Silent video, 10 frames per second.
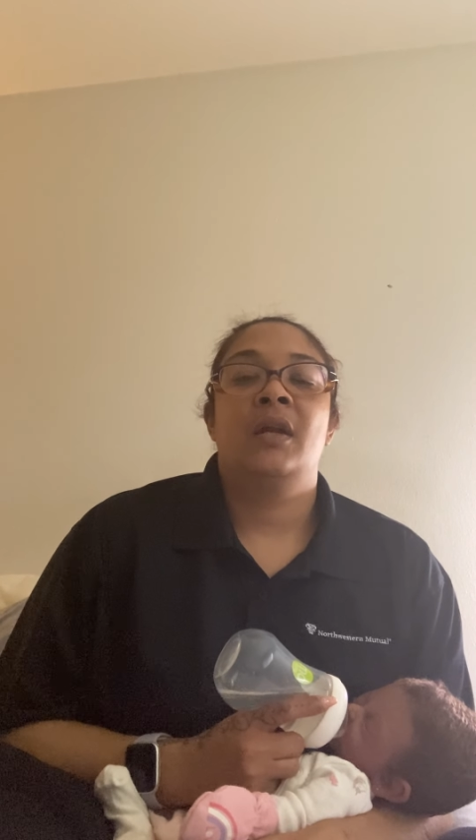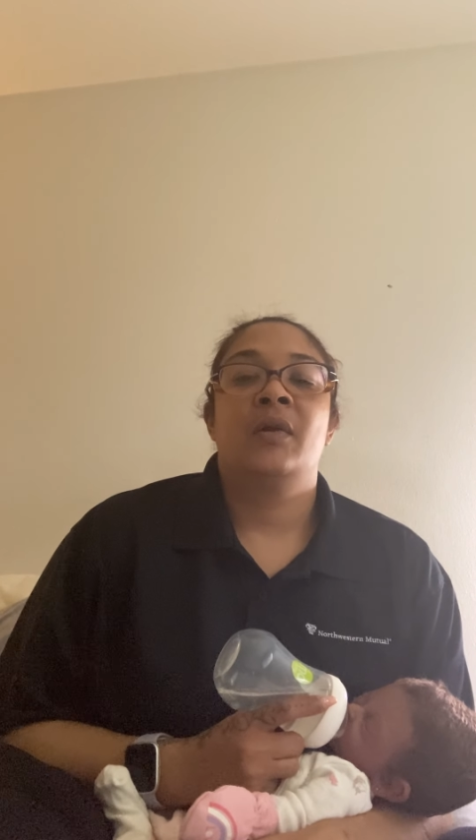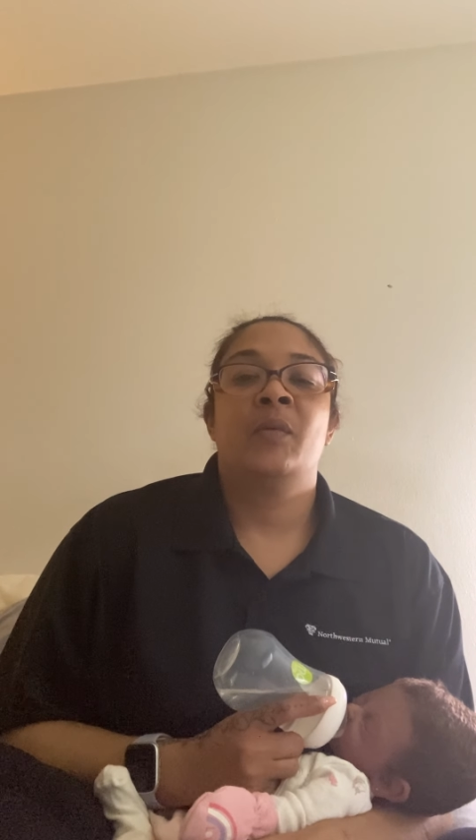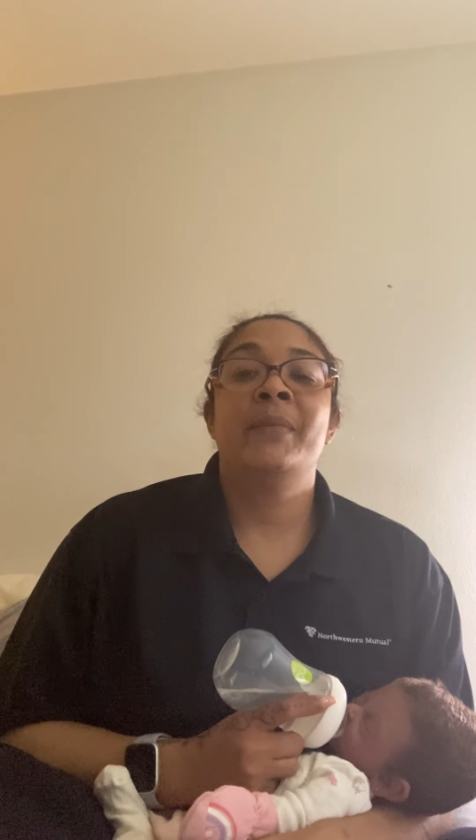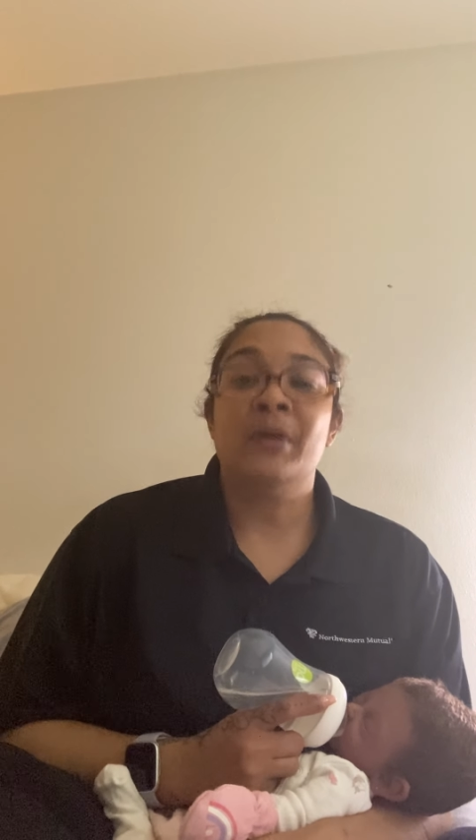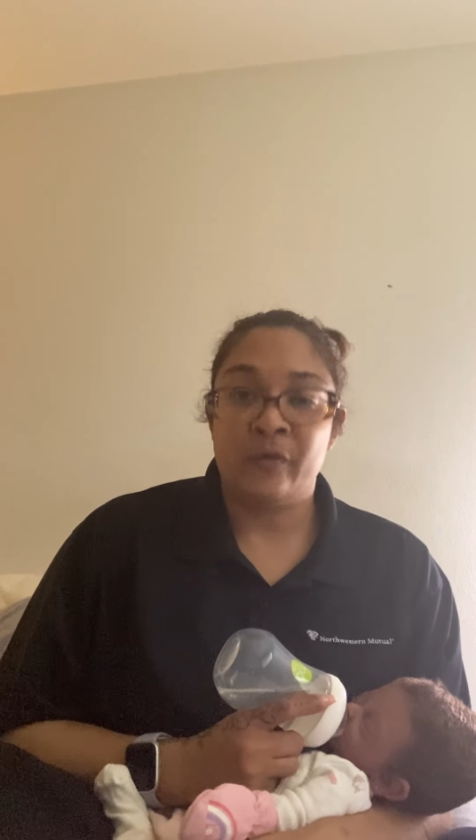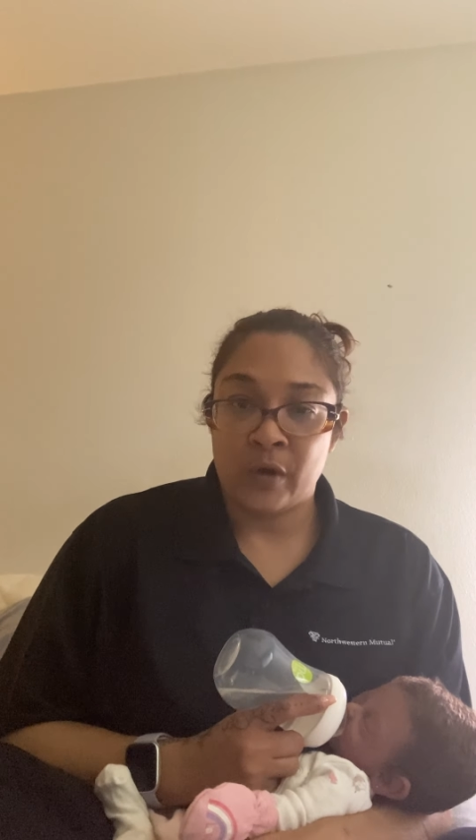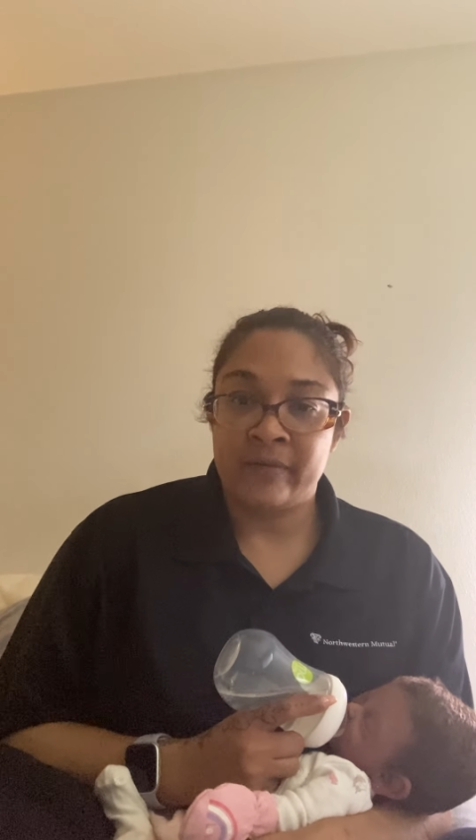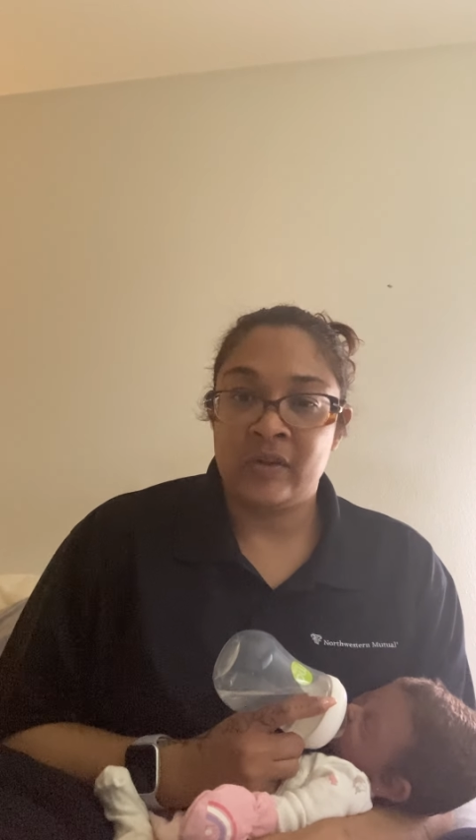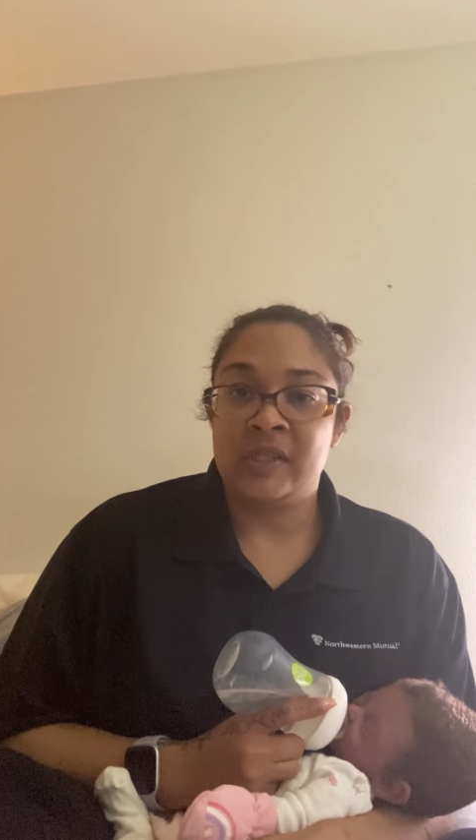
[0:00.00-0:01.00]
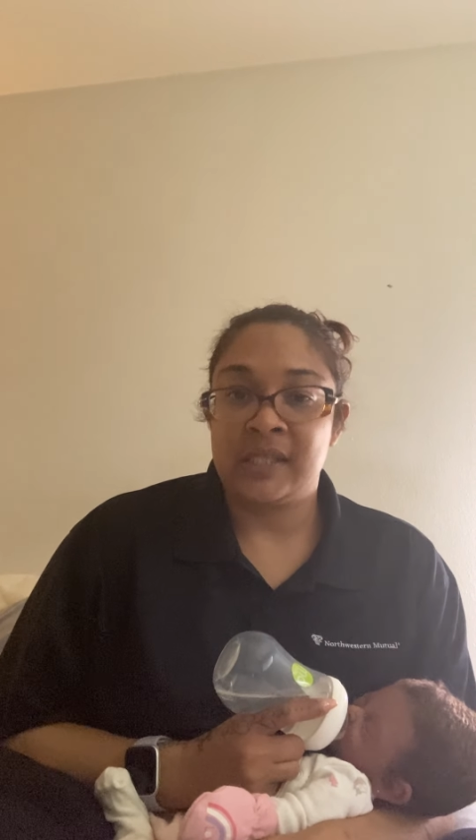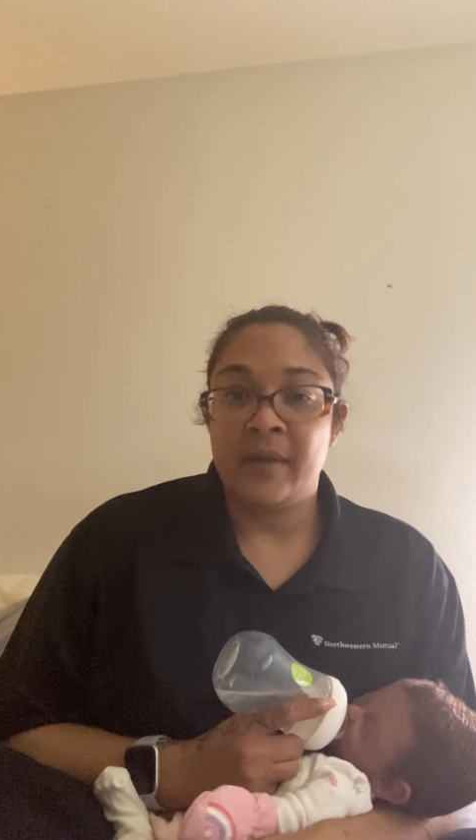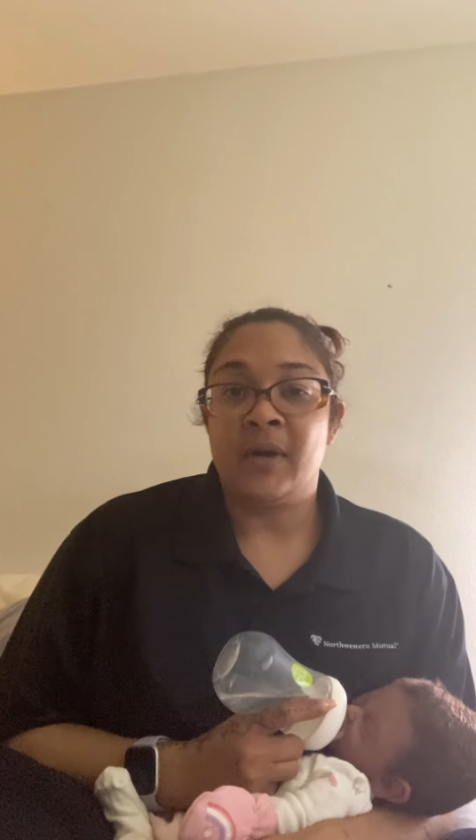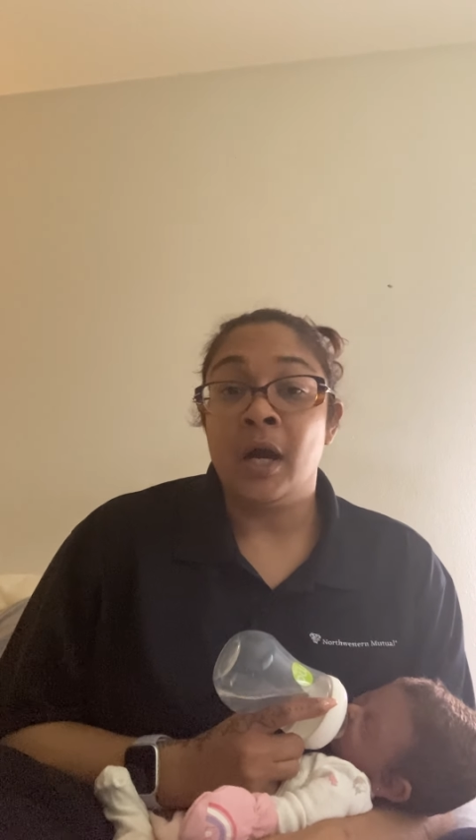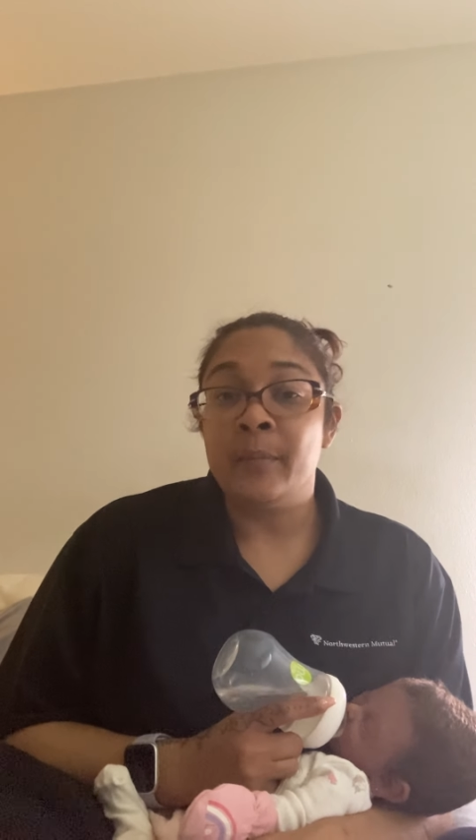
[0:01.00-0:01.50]
we both work for the
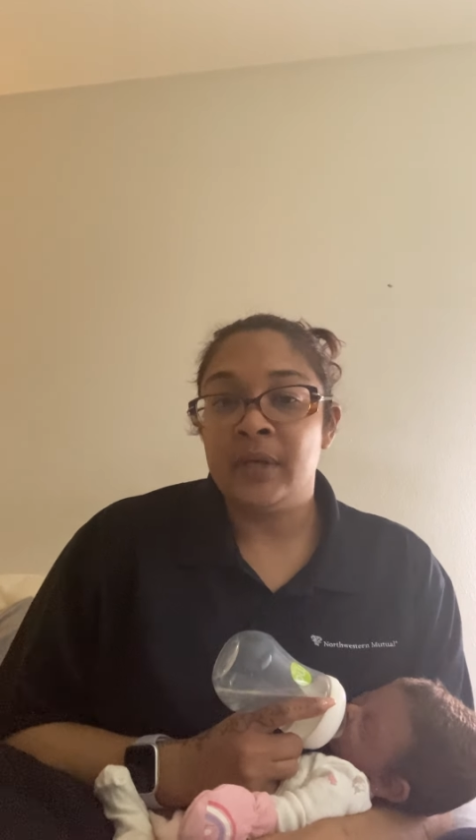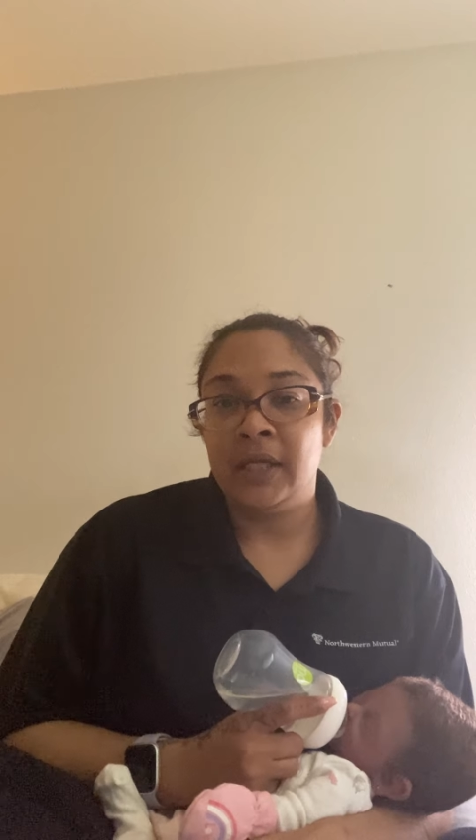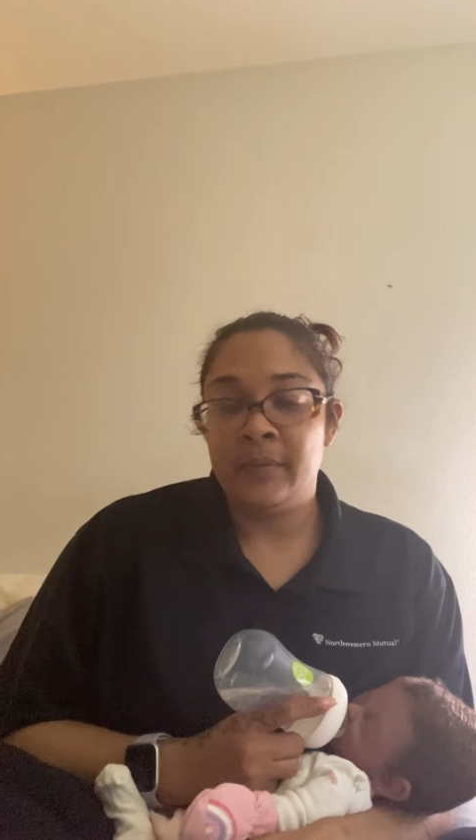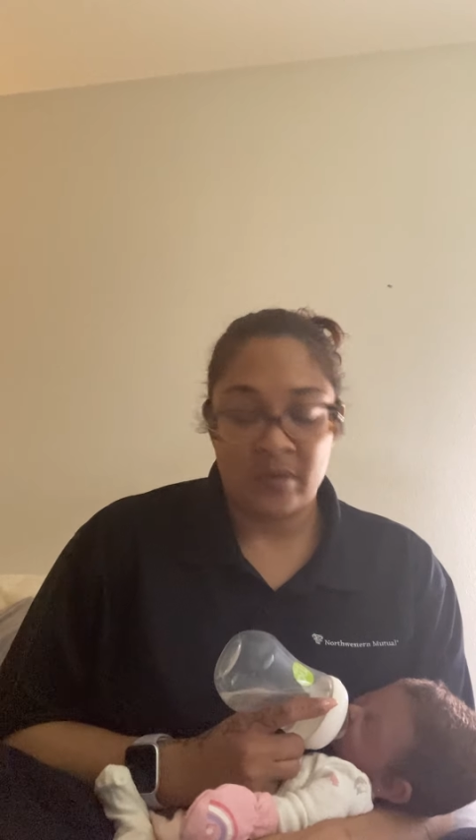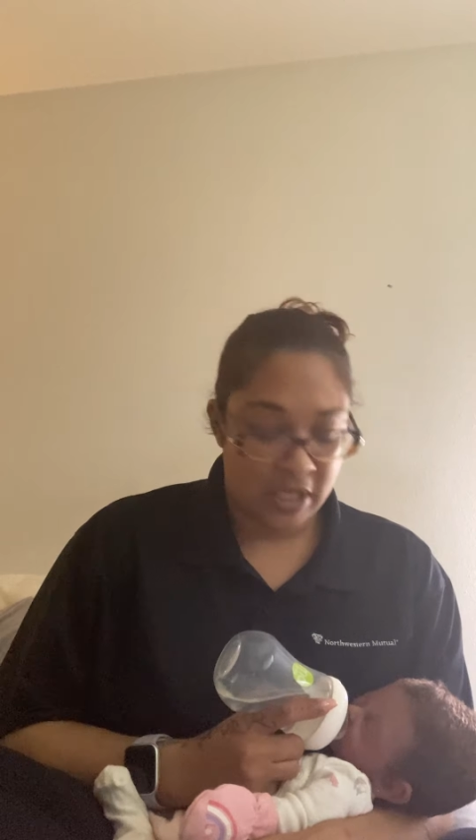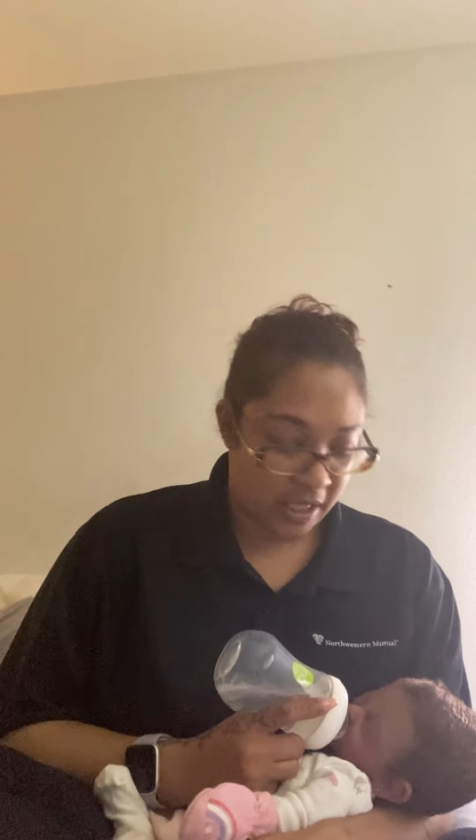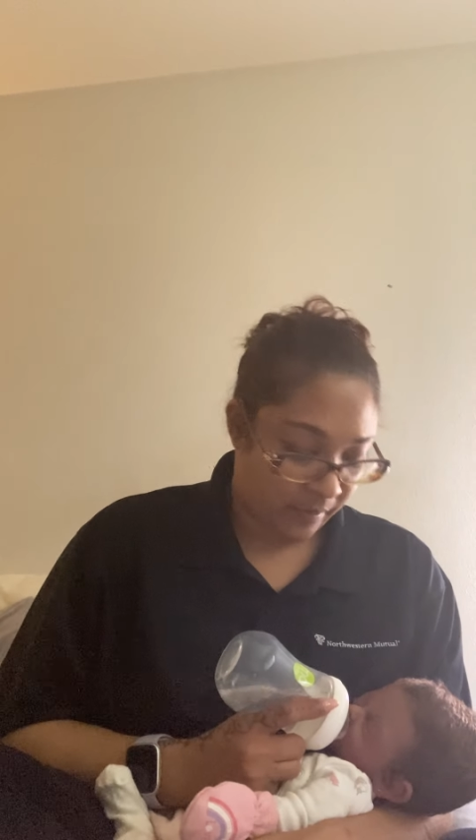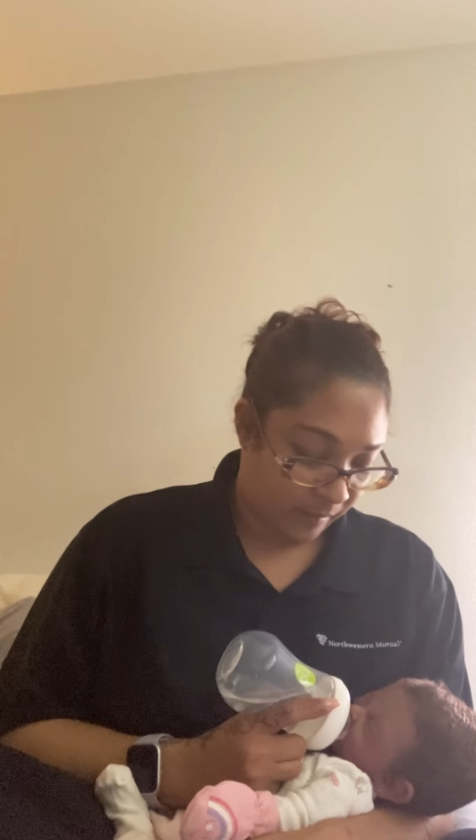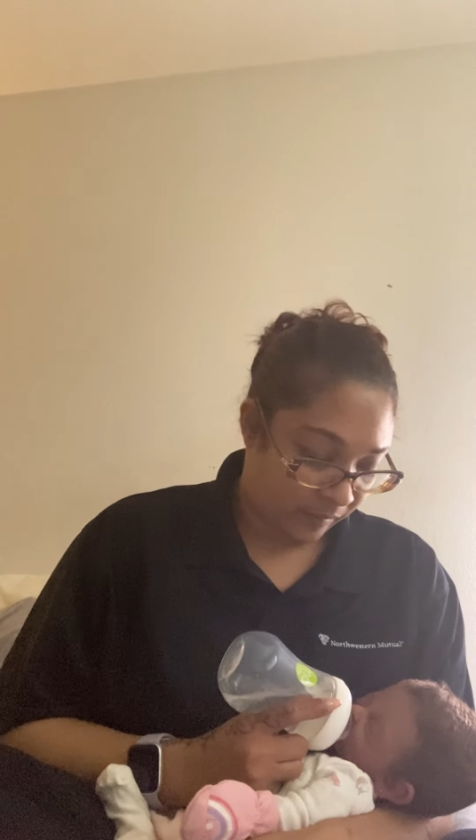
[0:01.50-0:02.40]
same company, but